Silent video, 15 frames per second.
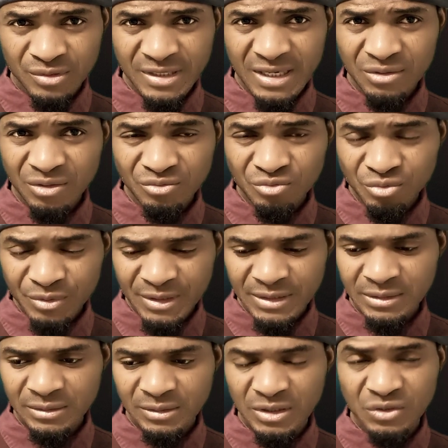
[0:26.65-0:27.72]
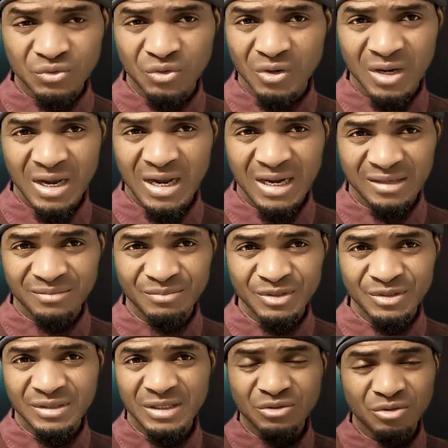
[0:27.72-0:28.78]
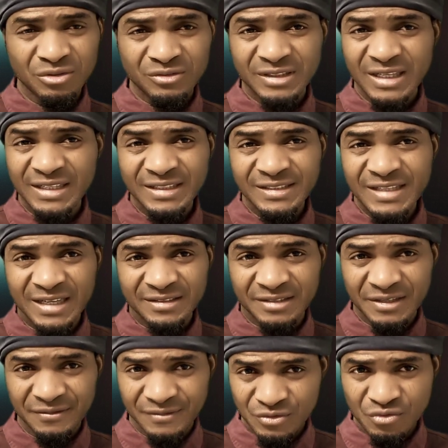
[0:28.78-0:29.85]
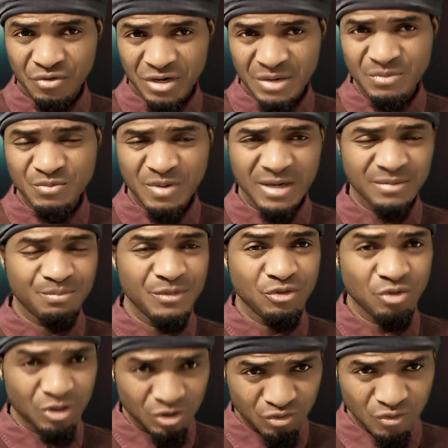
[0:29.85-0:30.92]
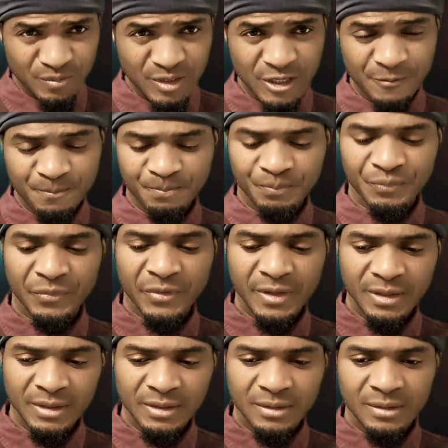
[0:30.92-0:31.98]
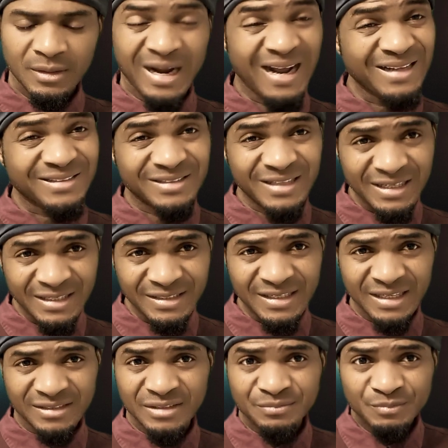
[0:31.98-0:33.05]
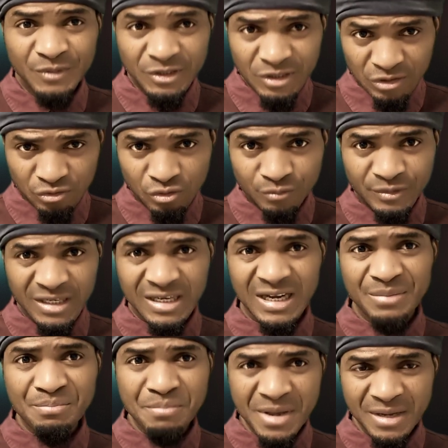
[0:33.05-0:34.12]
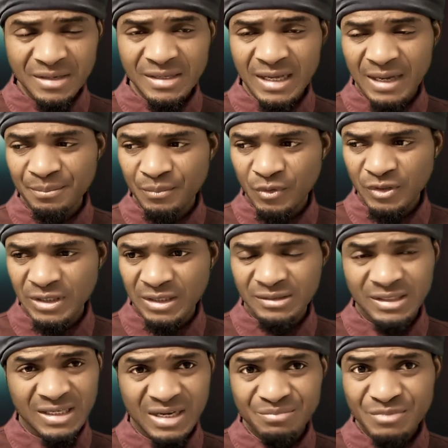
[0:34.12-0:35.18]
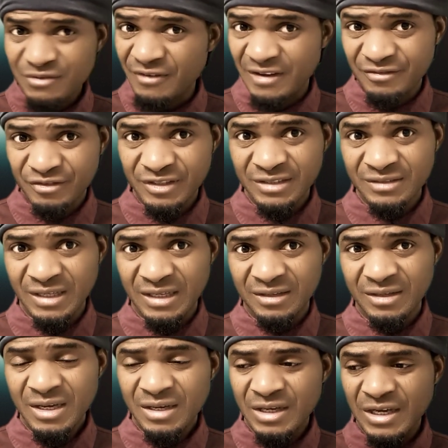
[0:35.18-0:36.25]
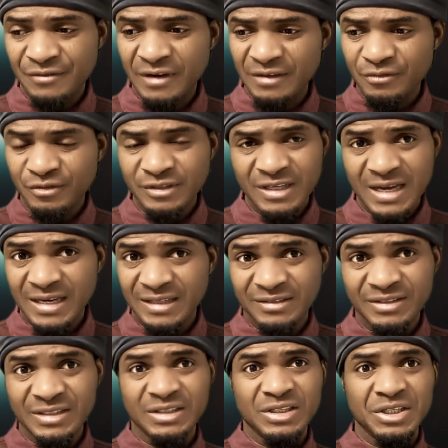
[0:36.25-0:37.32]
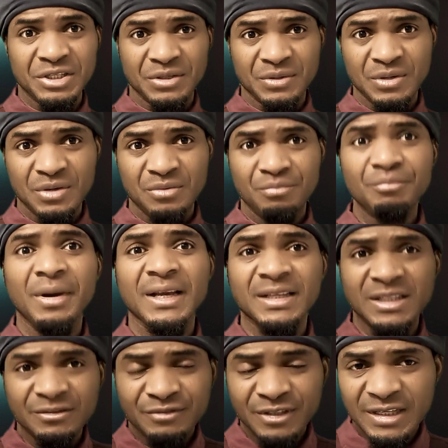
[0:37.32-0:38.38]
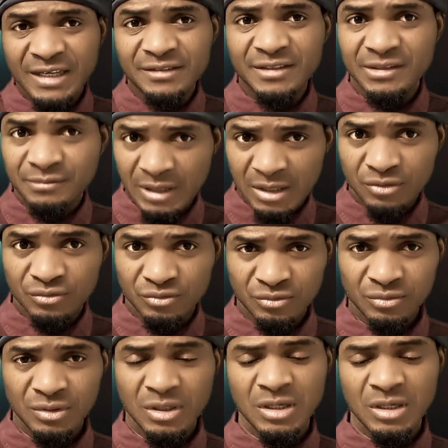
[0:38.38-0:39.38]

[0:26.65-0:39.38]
They are not doing a strong arm. They just selling themselves. You know what I mean? By majority of them are selling themselves. Majority of them can make that more than they can make 500 Ghana cedi a day by giving themselves out.